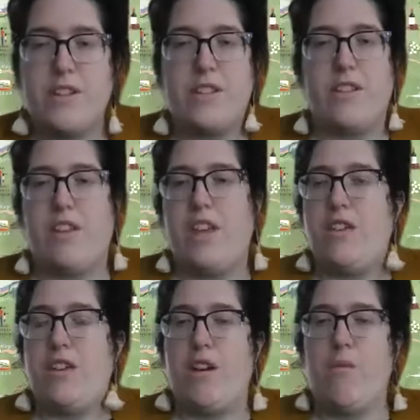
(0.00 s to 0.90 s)
So they
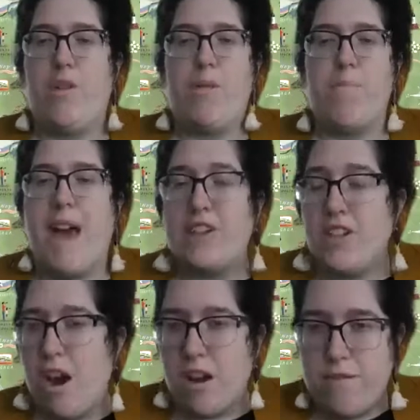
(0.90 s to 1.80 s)
either will match
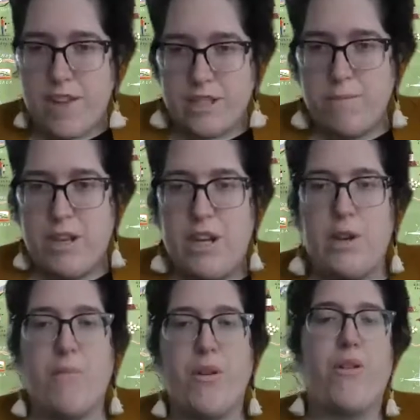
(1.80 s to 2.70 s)
our investment in
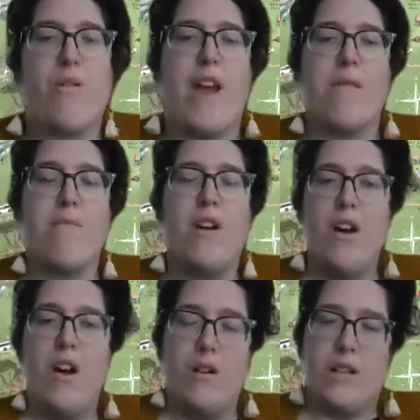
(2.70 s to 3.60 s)
a program,
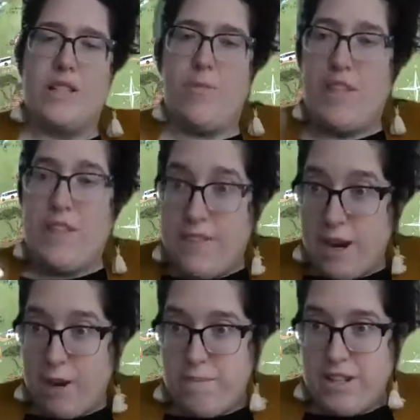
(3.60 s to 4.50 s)
or it's something that
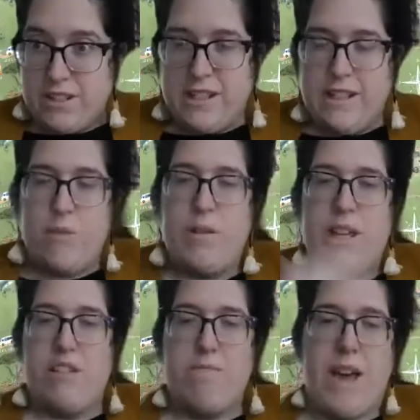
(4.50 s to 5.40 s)
they're building that we
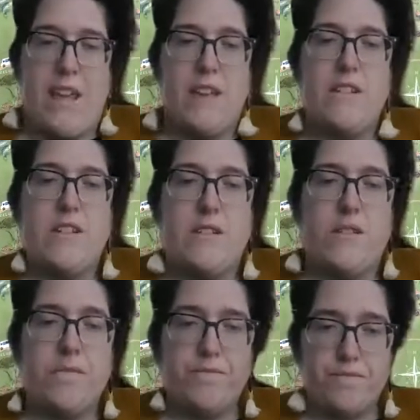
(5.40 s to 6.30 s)
can buy into.